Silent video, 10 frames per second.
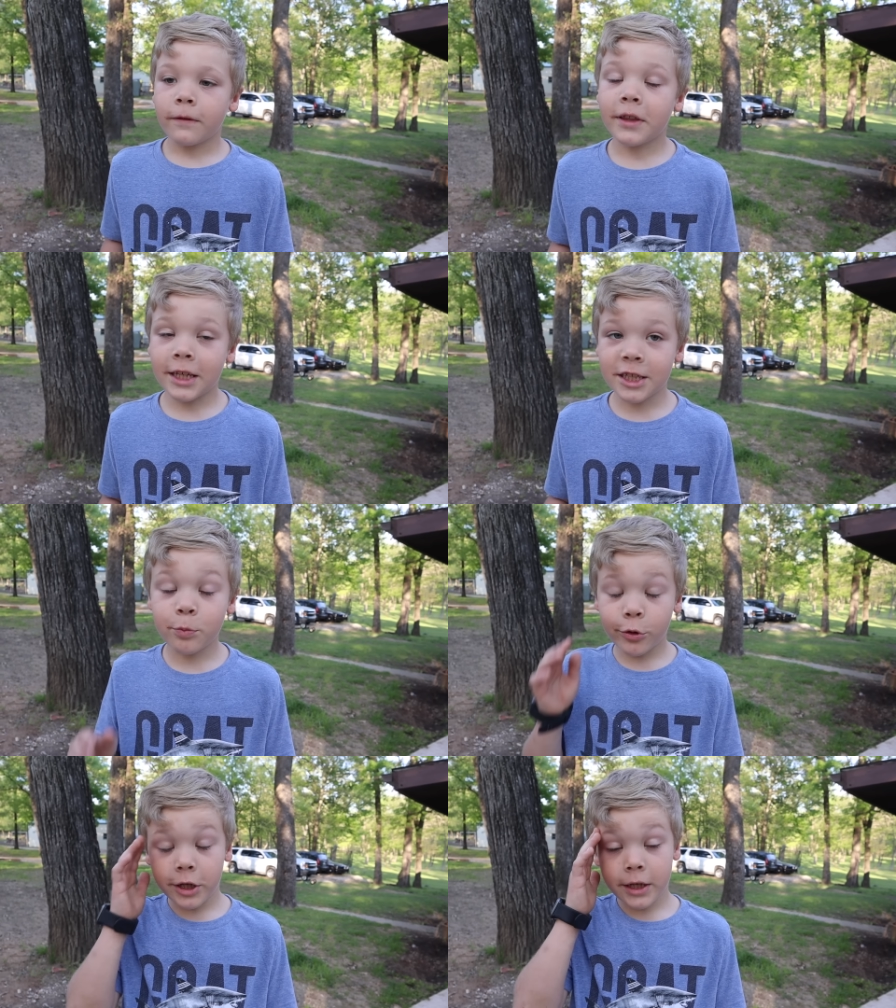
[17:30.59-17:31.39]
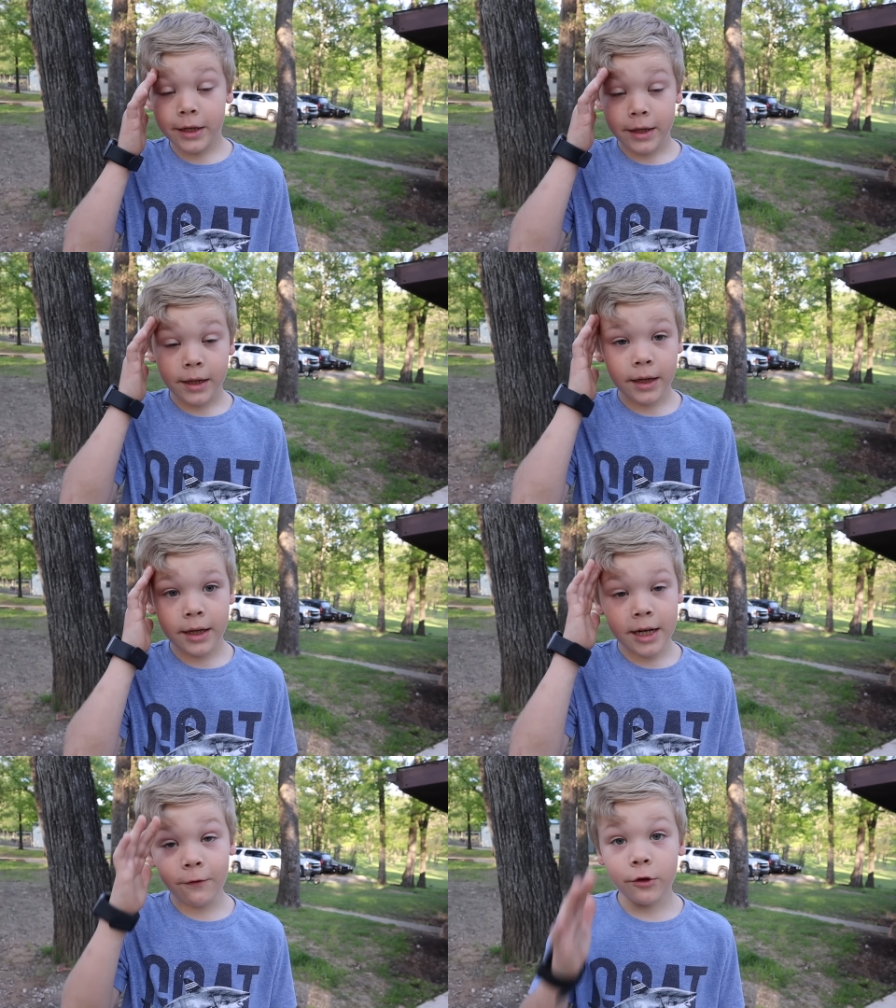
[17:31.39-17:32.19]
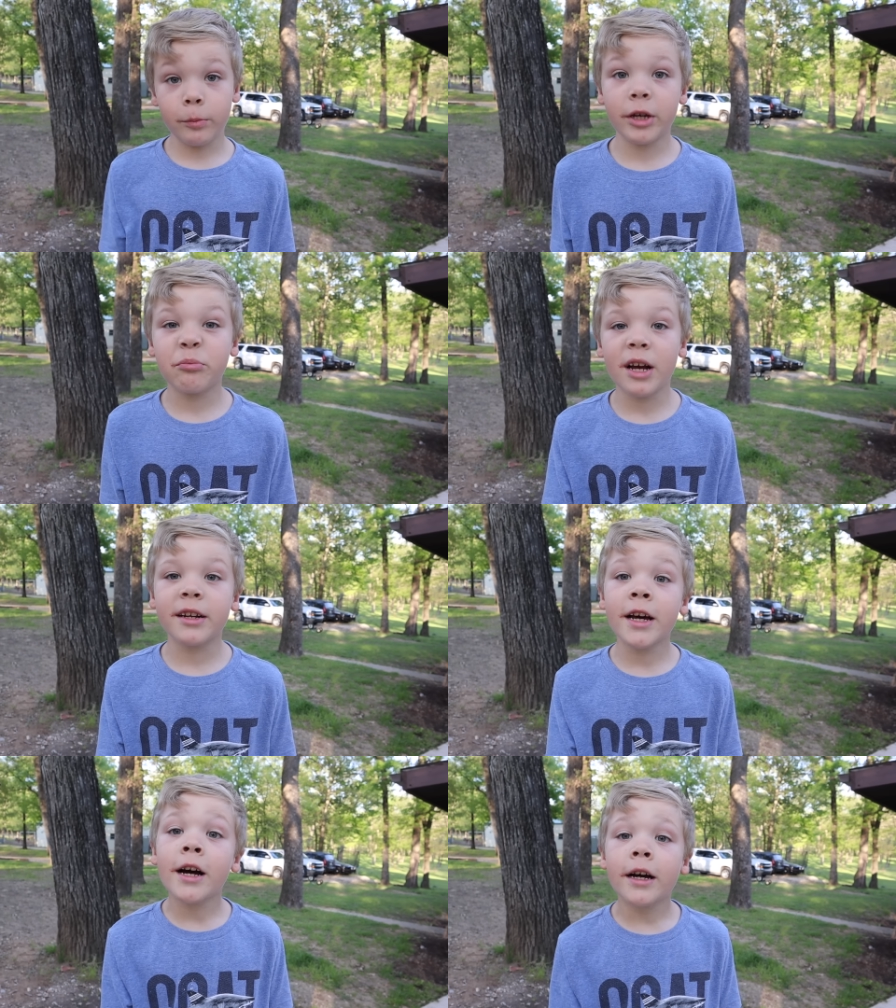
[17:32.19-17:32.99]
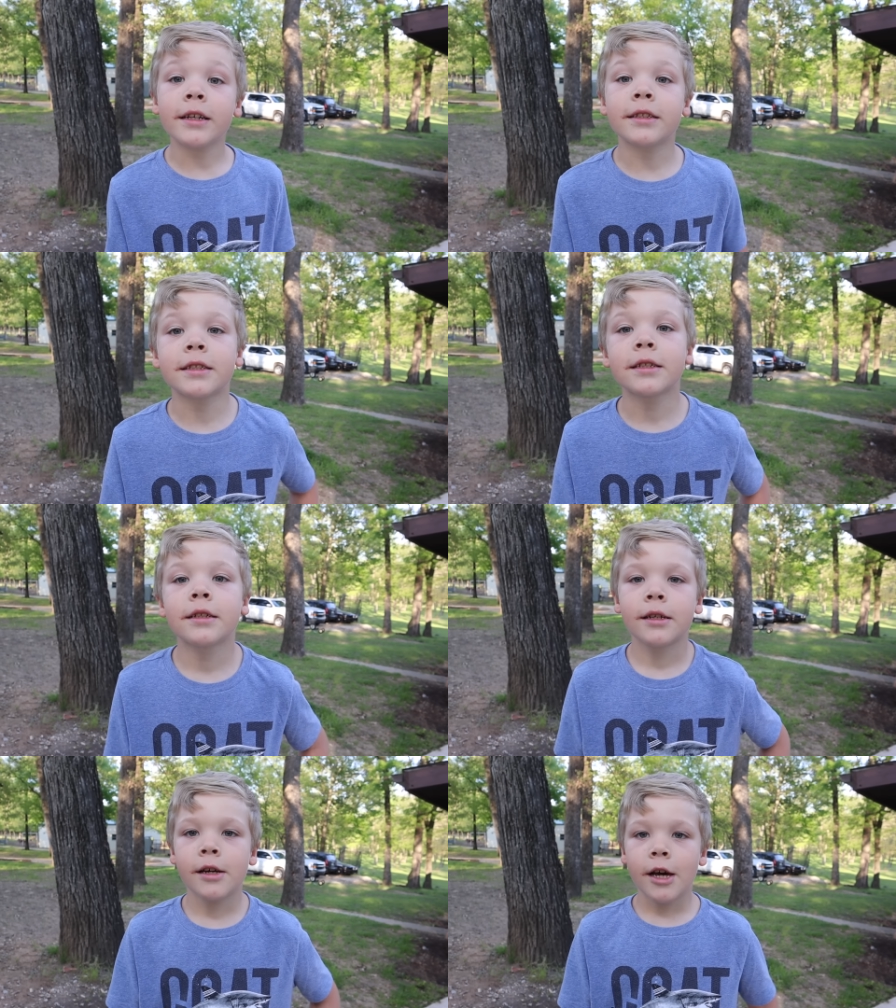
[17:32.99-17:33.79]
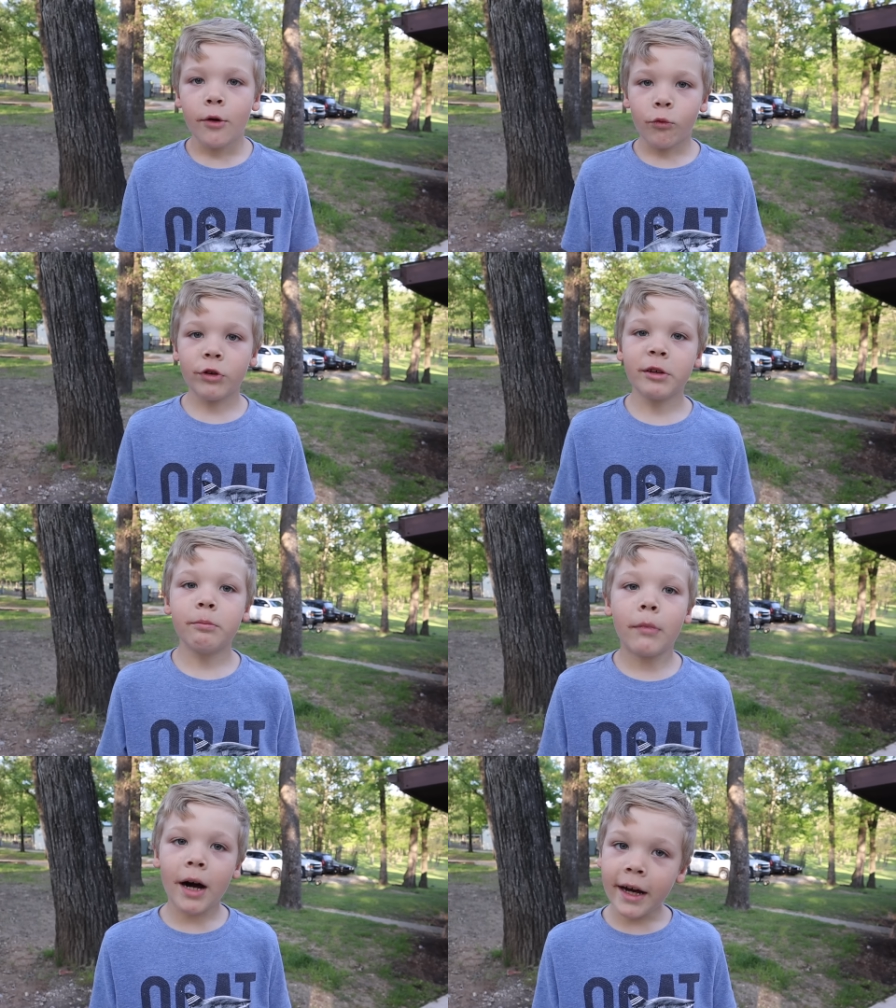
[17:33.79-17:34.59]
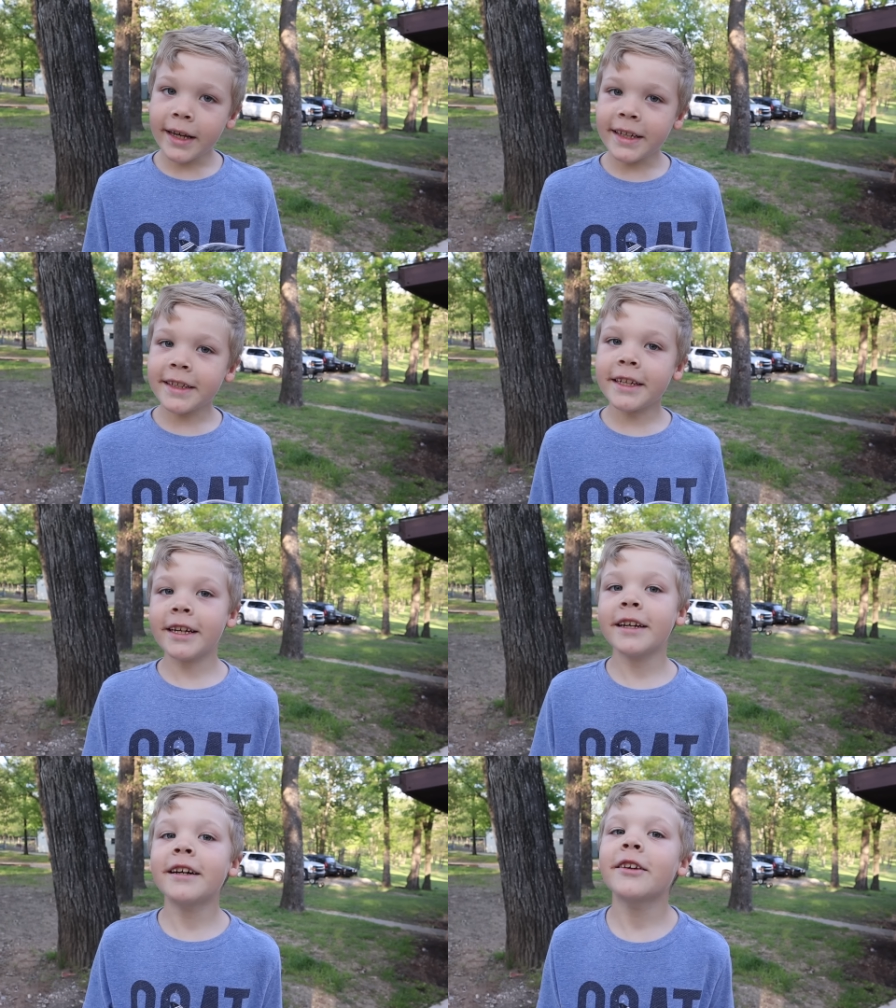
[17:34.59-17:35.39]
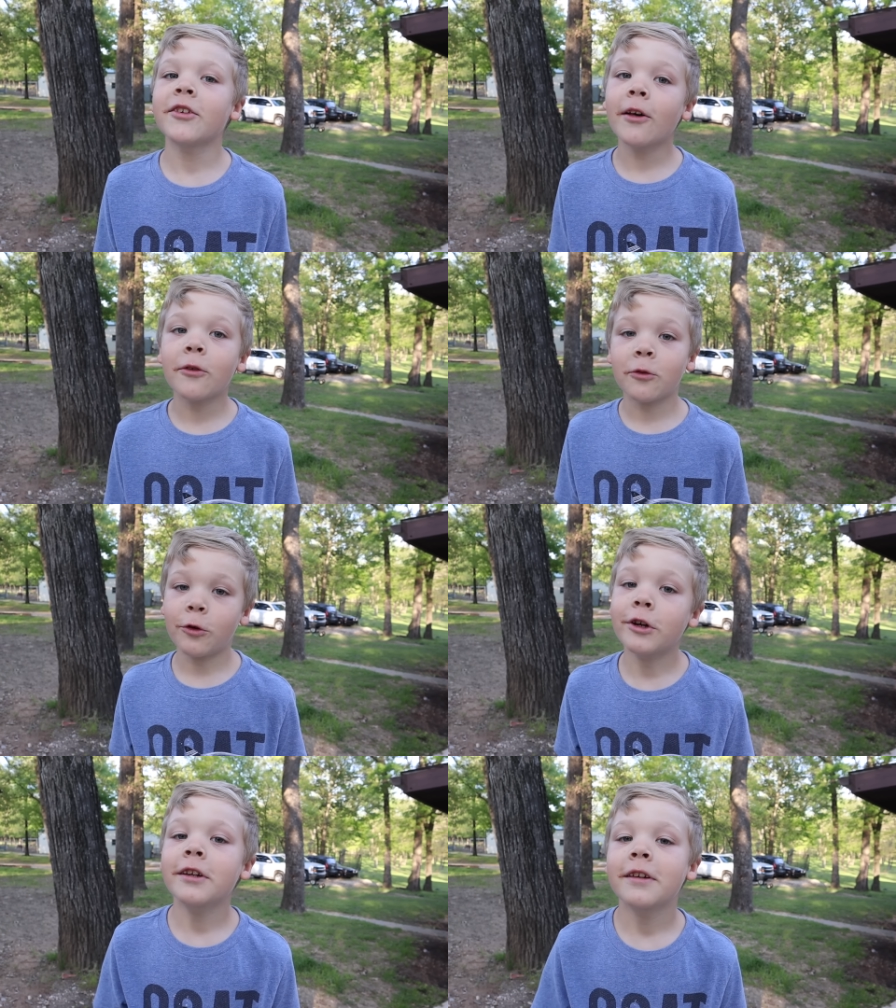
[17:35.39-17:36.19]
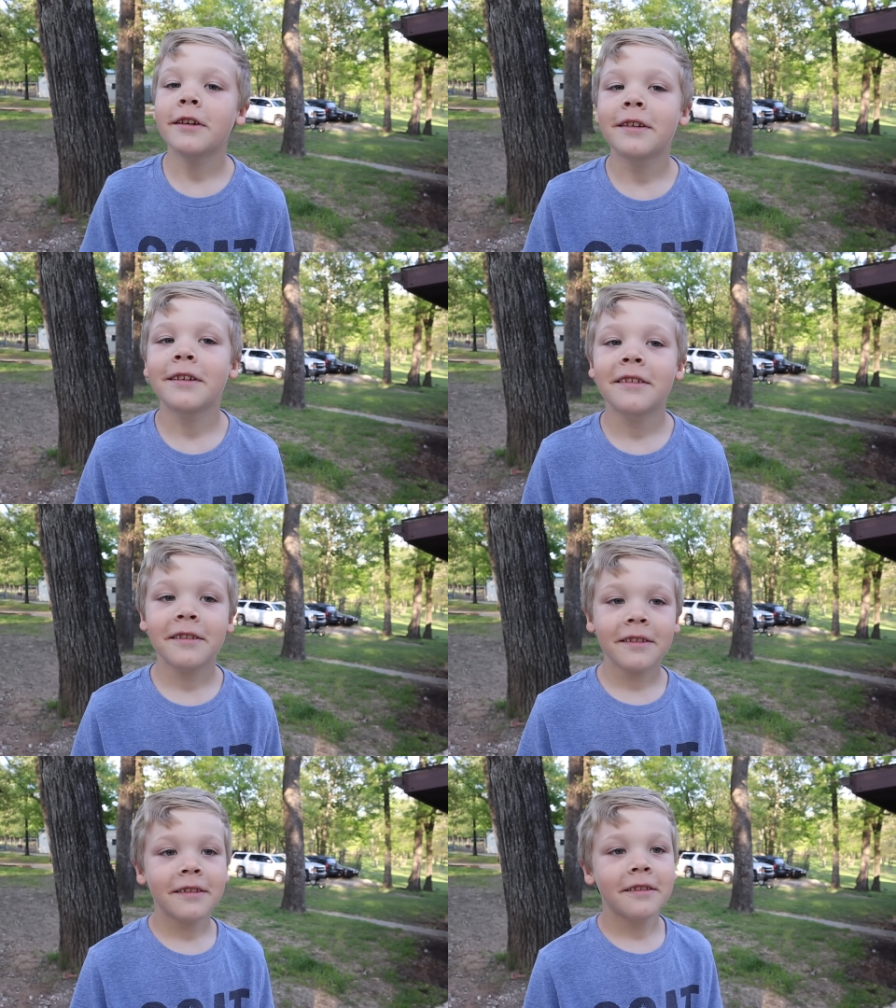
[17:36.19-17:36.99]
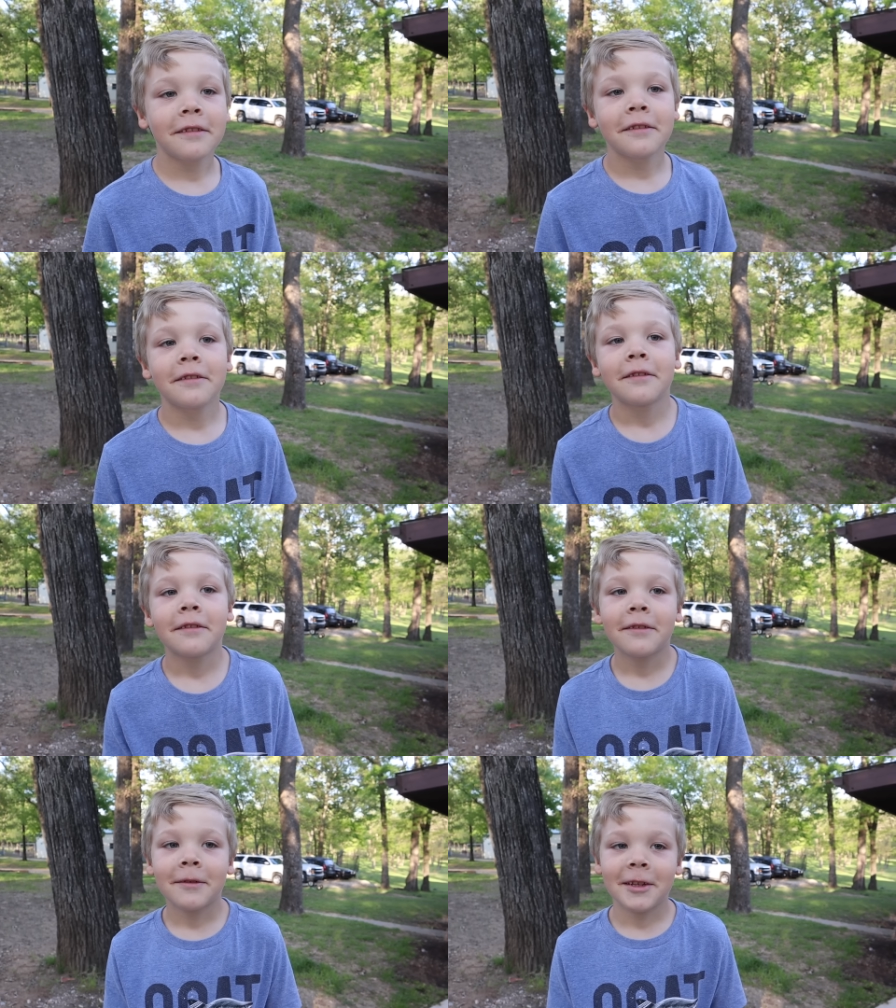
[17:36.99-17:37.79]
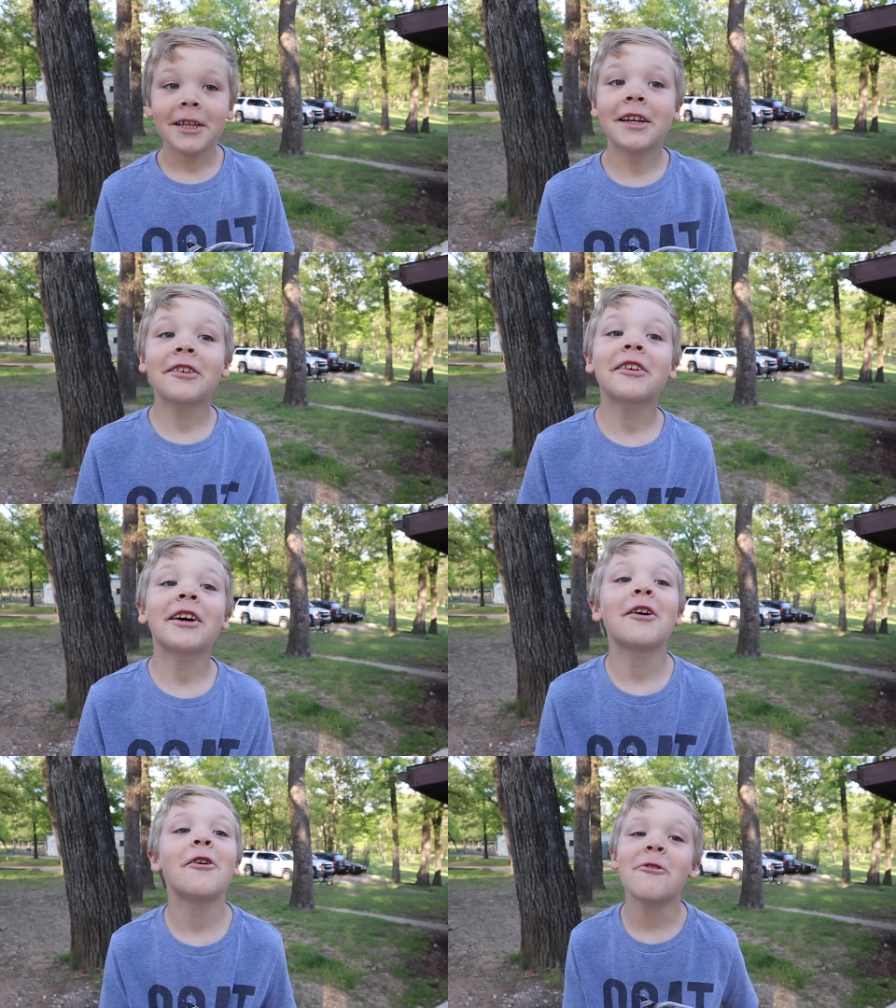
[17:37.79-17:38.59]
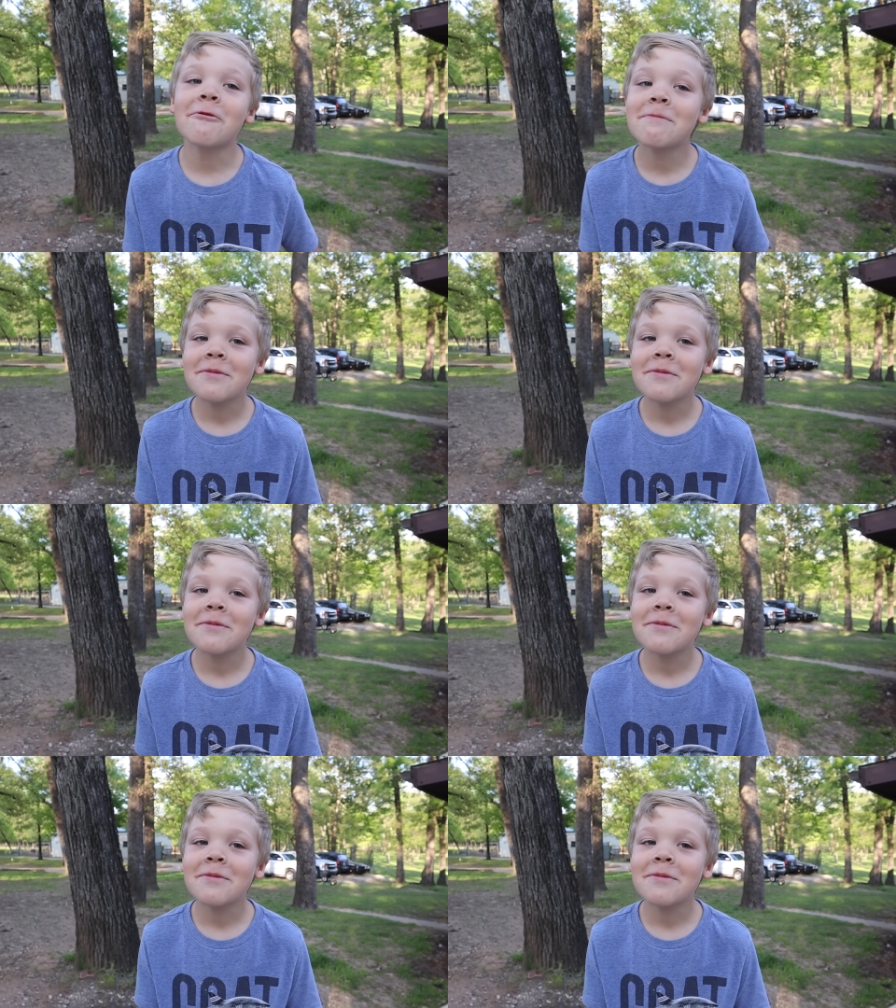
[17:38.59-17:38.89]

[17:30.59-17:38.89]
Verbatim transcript: this spring. And after Big Mac dies, we might get another one. You think so? Yes, I hope.